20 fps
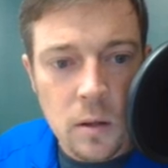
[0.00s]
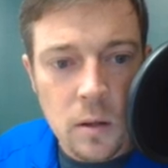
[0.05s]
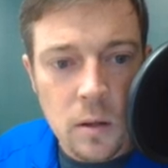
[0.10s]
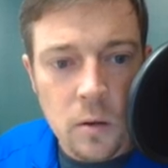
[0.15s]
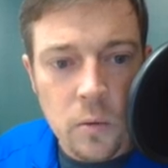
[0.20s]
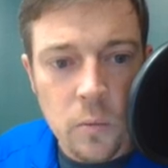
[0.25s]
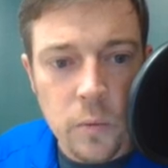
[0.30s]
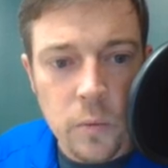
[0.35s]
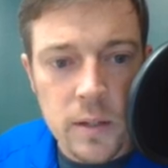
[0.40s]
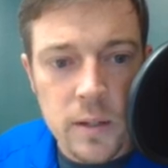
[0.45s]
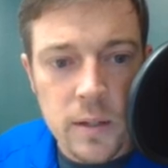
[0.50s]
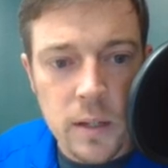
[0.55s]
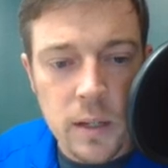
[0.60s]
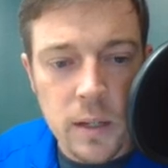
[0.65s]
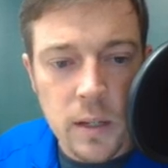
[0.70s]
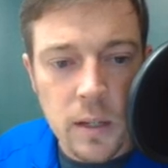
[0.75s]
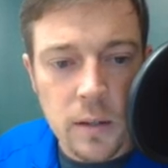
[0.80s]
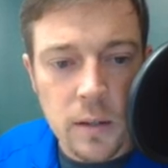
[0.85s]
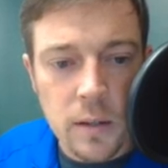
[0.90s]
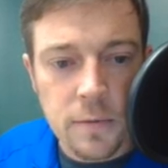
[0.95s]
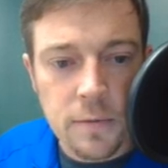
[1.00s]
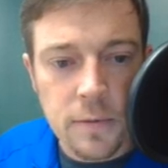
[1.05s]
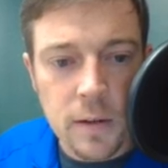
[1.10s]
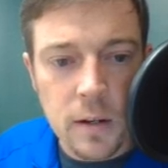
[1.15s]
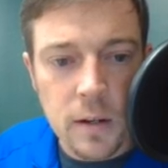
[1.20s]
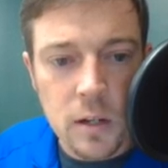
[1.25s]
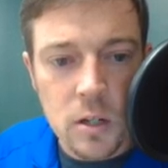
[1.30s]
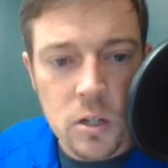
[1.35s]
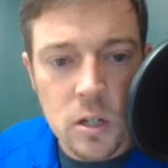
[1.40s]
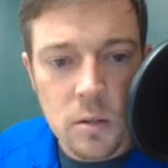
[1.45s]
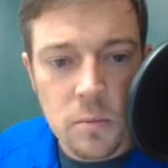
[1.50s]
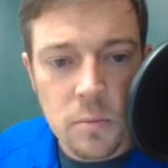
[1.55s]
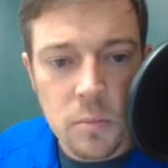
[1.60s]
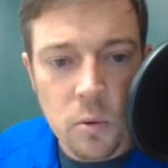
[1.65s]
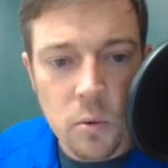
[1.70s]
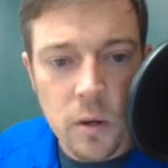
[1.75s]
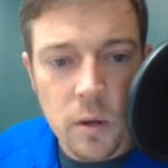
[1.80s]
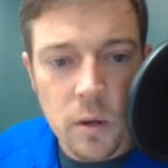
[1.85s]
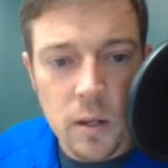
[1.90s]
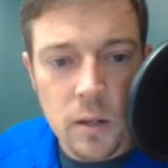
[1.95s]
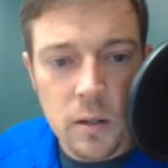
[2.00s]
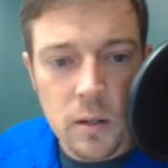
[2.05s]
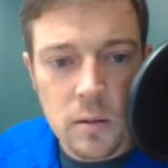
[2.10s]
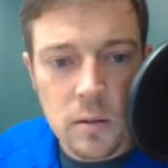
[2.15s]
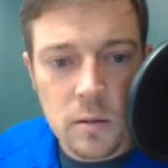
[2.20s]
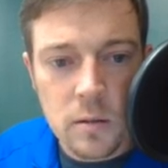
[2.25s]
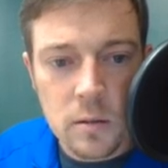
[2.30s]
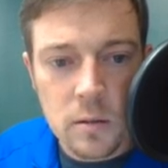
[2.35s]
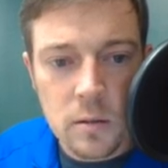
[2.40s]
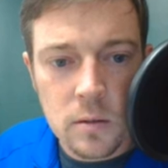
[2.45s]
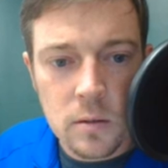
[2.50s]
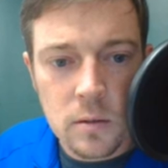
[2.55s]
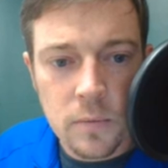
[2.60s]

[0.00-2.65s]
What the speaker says: We see finishing points.